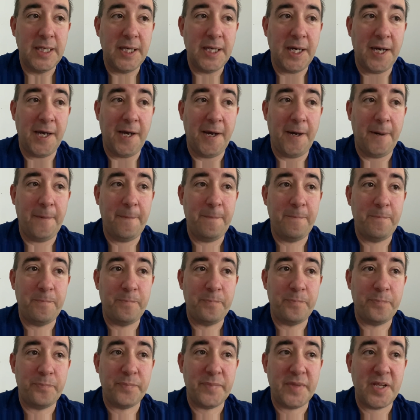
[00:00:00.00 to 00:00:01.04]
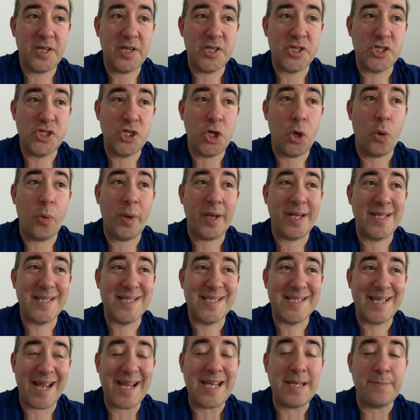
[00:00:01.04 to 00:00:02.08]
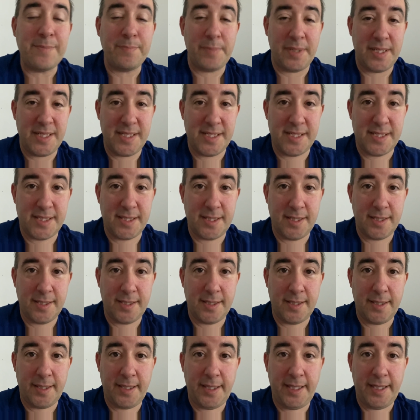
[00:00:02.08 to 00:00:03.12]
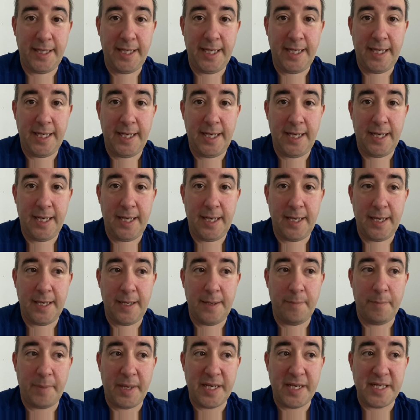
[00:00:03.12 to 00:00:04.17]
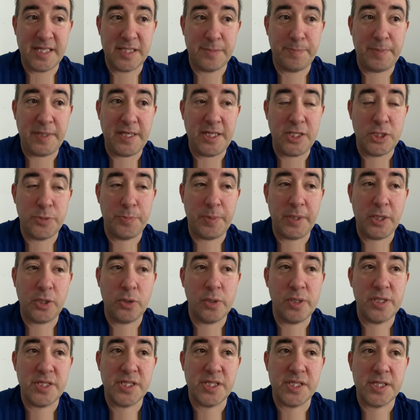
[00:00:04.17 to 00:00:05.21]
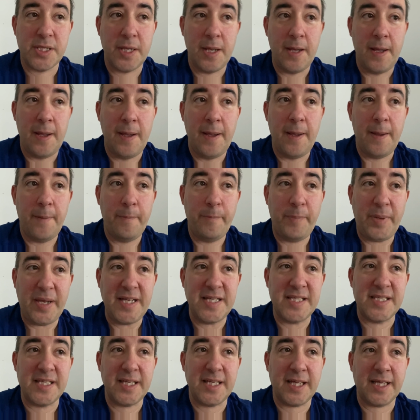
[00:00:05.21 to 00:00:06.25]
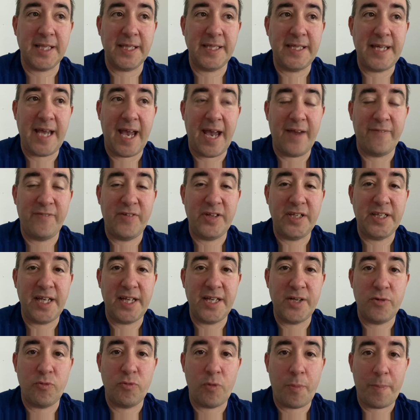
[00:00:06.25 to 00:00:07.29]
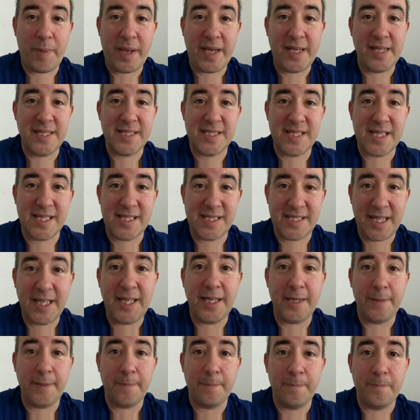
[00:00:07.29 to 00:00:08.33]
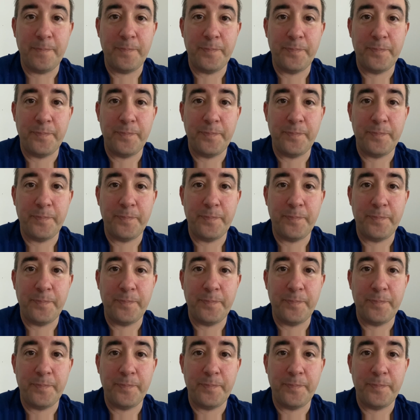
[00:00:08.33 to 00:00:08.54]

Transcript: Um, there's no excitement in my speech because basically everything remains the same.